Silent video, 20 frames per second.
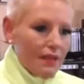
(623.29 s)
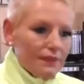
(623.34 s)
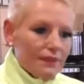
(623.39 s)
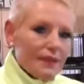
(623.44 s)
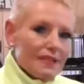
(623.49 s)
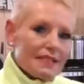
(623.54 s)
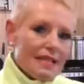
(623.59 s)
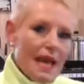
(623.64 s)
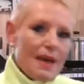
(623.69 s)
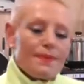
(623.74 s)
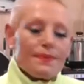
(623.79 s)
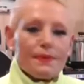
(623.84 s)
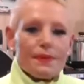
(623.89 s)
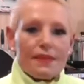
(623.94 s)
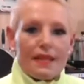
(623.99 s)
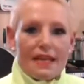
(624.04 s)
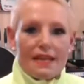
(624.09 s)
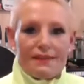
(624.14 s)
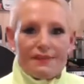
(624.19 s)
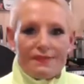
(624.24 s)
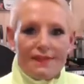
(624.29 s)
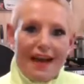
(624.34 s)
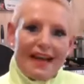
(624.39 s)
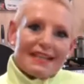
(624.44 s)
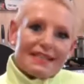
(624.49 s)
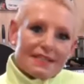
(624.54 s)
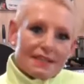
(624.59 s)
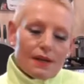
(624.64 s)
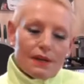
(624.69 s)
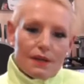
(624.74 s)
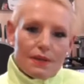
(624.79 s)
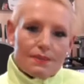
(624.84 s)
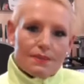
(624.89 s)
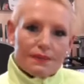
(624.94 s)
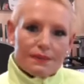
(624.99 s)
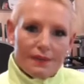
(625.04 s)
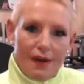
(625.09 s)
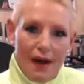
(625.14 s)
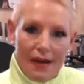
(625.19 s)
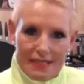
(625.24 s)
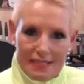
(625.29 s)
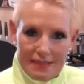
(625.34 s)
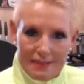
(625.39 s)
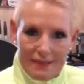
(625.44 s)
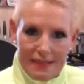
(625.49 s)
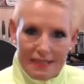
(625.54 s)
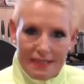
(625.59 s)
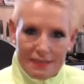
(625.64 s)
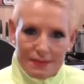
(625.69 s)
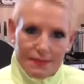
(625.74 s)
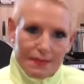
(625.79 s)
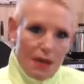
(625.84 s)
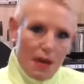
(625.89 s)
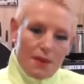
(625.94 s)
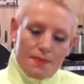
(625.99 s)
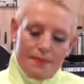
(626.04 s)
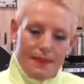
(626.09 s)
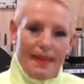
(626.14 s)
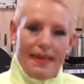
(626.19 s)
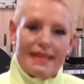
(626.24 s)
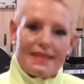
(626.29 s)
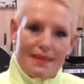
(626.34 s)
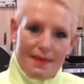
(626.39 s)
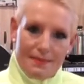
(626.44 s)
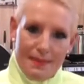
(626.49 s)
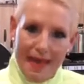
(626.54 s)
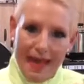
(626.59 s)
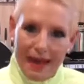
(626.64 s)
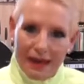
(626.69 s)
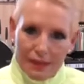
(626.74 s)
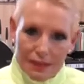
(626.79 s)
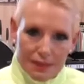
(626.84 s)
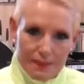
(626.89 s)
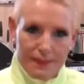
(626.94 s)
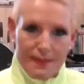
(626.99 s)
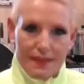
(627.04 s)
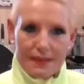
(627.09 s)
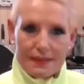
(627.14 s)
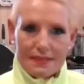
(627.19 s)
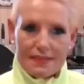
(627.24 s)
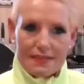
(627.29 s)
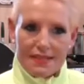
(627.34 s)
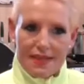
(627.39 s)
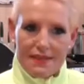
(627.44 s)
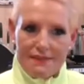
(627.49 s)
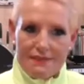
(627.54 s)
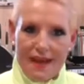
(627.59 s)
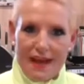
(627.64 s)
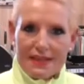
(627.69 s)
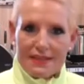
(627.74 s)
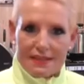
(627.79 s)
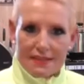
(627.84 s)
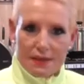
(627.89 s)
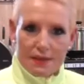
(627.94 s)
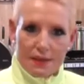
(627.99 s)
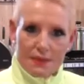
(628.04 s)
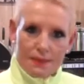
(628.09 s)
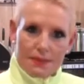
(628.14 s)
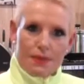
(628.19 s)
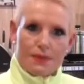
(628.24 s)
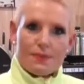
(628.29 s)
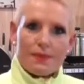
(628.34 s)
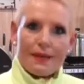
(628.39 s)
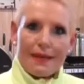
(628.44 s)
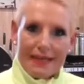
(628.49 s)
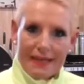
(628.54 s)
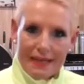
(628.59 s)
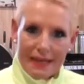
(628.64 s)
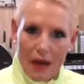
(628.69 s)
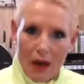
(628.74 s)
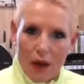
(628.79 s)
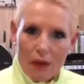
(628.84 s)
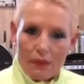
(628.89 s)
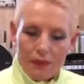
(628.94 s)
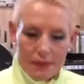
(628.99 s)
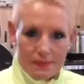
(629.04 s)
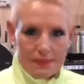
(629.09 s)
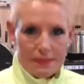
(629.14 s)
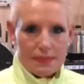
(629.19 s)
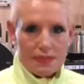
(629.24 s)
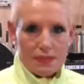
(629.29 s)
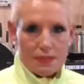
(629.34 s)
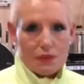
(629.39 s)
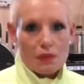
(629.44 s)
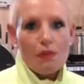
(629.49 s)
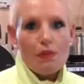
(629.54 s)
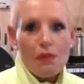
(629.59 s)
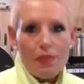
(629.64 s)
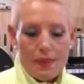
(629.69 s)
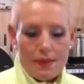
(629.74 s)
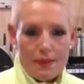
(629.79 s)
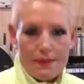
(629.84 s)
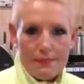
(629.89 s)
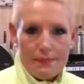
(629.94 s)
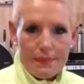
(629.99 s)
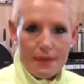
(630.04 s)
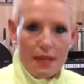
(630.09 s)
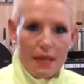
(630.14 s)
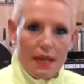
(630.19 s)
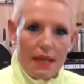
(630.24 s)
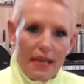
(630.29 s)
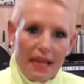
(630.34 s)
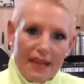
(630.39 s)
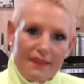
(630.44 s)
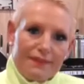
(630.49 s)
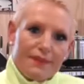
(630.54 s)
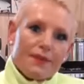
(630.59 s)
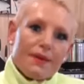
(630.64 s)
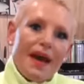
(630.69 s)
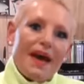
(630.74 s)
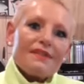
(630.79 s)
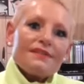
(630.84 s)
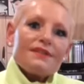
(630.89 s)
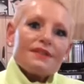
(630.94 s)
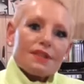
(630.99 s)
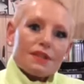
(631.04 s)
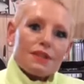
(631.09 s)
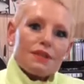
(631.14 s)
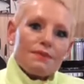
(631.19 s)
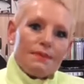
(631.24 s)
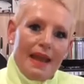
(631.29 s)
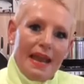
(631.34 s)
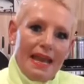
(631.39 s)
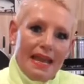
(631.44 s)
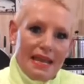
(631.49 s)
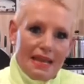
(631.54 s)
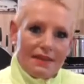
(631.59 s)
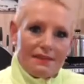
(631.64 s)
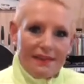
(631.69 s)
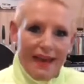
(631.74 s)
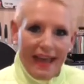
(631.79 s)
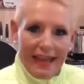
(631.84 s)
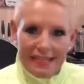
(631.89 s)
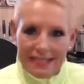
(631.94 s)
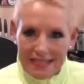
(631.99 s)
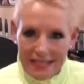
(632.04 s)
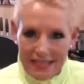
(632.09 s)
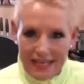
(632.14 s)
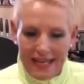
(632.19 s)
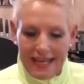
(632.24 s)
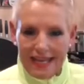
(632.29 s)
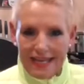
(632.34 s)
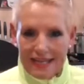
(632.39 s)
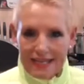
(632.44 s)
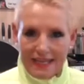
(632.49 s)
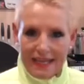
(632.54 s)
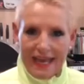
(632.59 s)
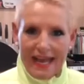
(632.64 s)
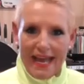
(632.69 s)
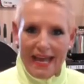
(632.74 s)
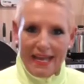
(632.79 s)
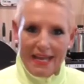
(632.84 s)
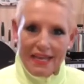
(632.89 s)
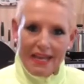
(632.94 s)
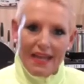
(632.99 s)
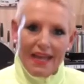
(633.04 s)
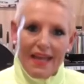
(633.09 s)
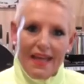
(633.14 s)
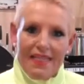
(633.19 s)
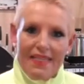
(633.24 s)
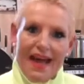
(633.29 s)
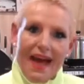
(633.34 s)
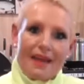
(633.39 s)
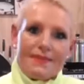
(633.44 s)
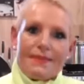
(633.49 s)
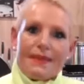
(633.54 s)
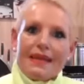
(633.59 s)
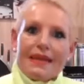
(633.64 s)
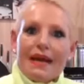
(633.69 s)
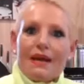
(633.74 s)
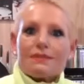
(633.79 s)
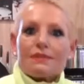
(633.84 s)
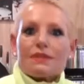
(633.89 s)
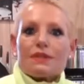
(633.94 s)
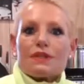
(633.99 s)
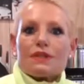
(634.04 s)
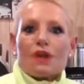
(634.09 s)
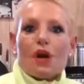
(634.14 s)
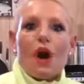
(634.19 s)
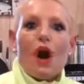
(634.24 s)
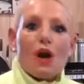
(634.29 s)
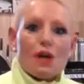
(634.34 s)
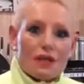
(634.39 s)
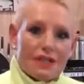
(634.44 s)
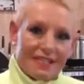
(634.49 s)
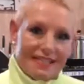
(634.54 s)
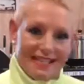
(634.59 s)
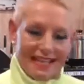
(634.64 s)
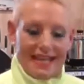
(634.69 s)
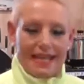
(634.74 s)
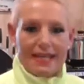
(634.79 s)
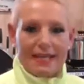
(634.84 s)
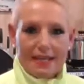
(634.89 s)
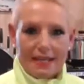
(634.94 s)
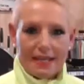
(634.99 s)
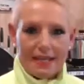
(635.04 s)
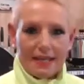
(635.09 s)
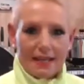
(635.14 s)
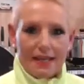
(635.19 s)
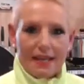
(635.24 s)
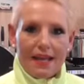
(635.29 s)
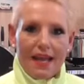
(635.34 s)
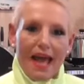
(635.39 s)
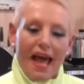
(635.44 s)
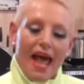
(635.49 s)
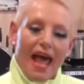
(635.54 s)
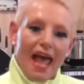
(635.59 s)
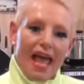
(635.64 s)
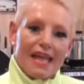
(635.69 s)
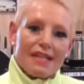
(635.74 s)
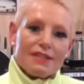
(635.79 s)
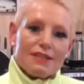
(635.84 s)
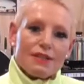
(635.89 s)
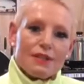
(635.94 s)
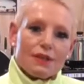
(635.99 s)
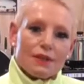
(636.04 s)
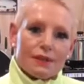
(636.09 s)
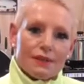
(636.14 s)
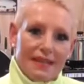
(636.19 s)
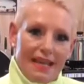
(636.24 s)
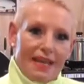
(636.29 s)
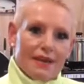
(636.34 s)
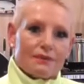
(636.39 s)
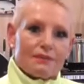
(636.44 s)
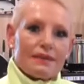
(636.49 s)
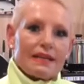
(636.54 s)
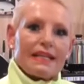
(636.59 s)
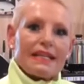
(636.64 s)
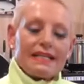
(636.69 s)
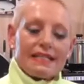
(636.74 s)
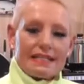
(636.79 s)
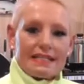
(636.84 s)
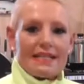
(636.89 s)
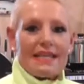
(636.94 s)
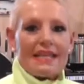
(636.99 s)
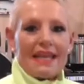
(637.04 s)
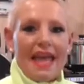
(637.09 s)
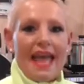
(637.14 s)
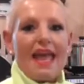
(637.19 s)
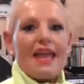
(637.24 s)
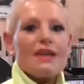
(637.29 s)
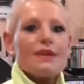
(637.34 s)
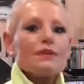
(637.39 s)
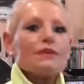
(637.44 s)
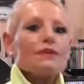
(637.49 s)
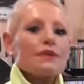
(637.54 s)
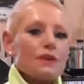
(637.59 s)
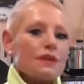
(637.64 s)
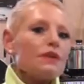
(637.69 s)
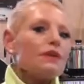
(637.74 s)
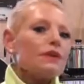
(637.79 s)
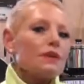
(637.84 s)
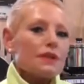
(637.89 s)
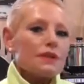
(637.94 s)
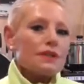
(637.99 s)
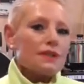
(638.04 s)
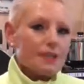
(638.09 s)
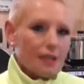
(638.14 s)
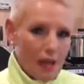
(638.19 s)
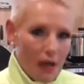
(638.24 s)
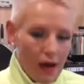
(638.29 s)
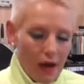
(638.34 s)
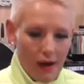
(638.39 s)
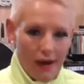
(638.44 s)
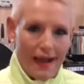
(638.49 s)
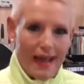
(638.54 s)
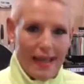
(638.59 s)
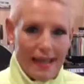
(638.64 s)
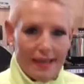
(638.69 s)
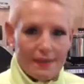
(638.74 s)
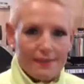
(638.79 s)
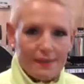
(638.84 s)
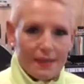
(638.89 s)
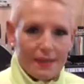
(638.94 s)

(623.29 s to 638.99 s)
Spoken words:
for example, the fat-soluble vitamins, we don't pee them out because they're fat-soluble. Your body can hold them and store them. If you have too many of A, D, E, and K, that becomes toxic and you could get really sick and or you could die.